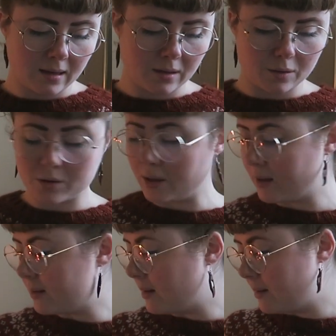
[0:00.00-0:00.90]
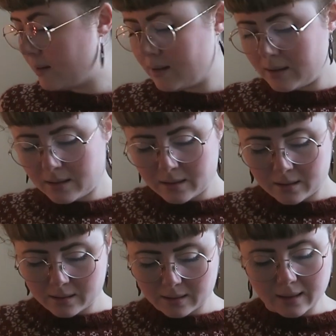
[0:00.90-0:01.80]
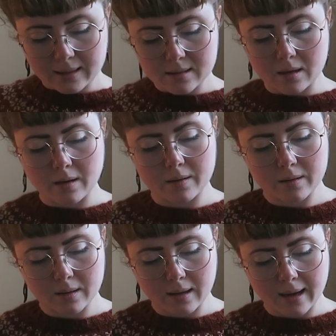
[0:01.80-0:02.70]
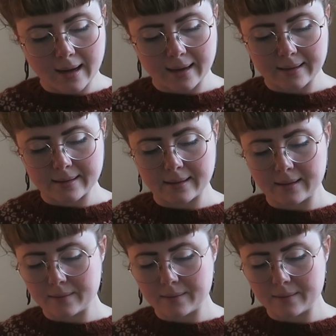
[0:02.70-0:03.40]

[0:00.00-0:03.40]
usually until the next year. And